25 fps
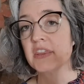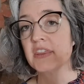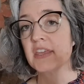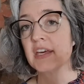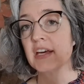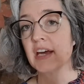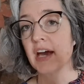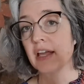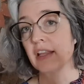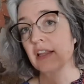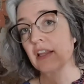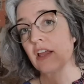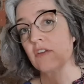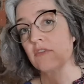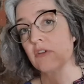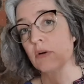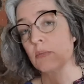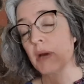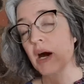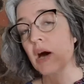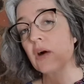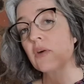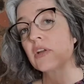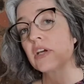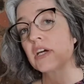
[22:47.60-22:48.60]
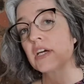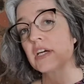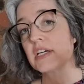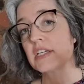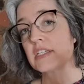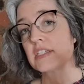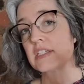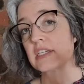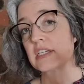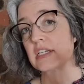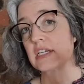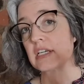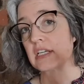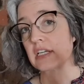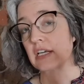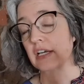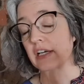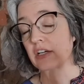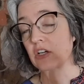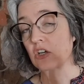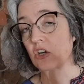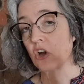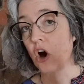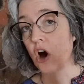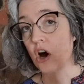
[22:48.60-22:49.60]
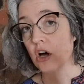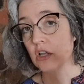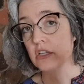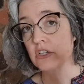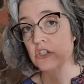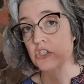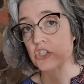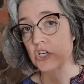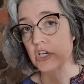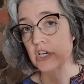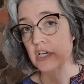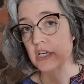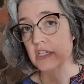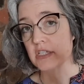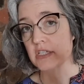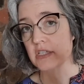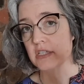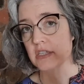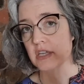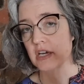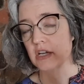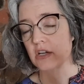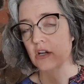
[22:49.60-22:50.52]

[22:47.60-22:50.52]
thing I love about it is that it acknowledges that